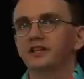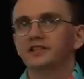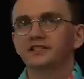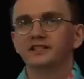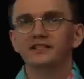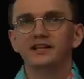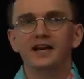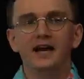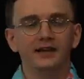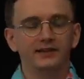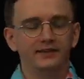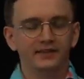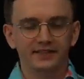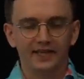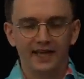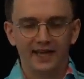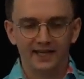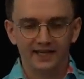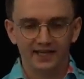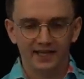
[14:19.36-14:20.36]
this attack than
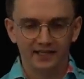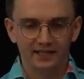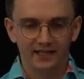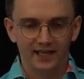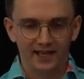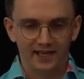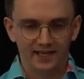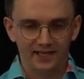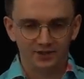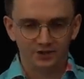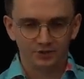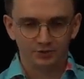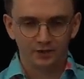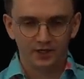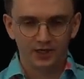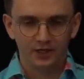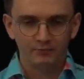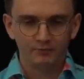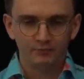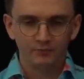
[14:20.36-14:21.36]
any in their
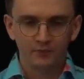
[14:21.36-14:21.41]
history.